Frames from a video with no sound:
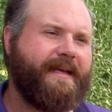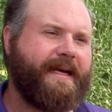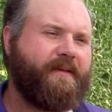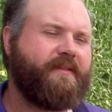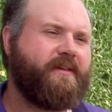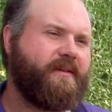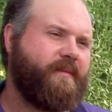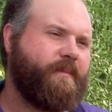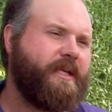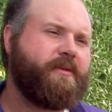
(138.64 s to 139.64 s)
However,
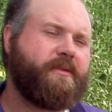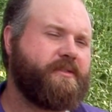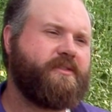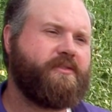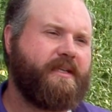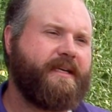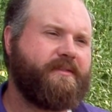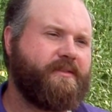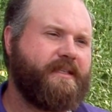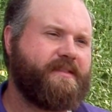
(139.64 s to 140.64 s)
many growers do not
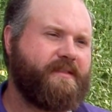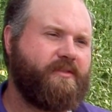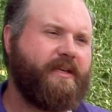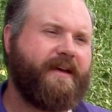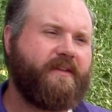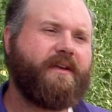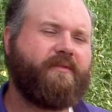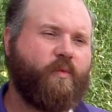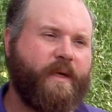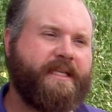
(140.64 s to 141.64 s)
do this. If you have
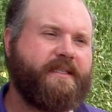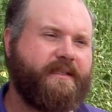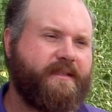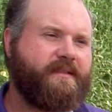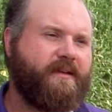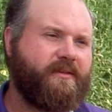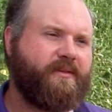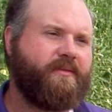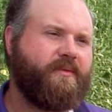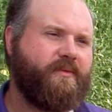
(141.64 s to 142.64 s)
enough wind in the
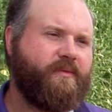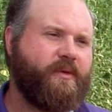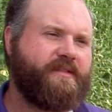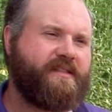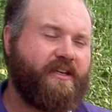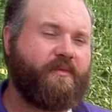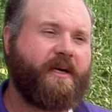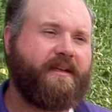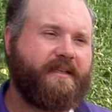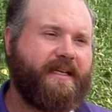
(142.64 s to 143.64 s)
tunnel with
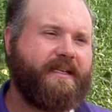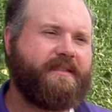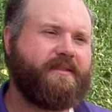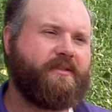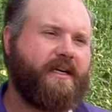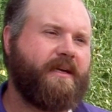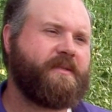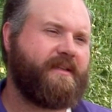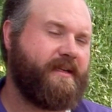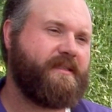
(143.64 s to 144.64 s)
self-pollinating
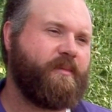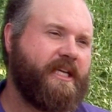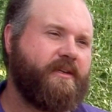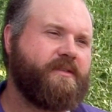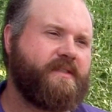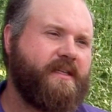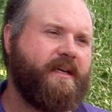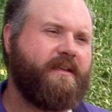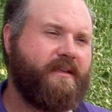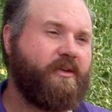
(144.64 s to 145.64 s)
crops like tomatoes,
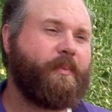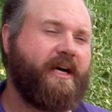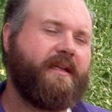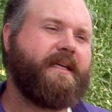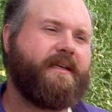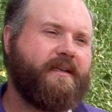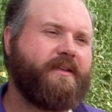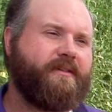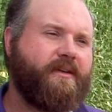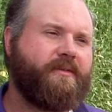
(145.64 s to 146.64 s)
then they'll pollinate on
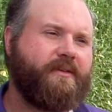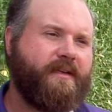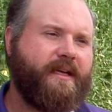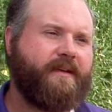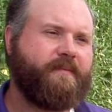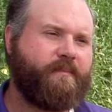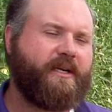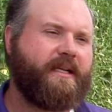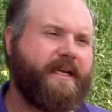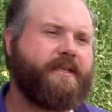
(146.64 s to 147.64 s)
their own, and
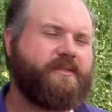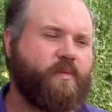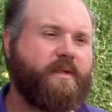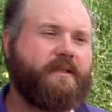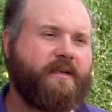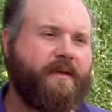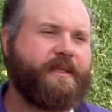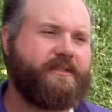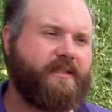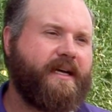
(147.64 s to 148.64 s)
pollinators will come
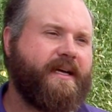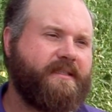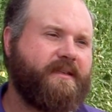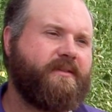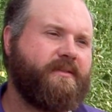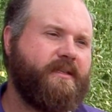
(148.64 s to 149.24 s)
into the high tunnel.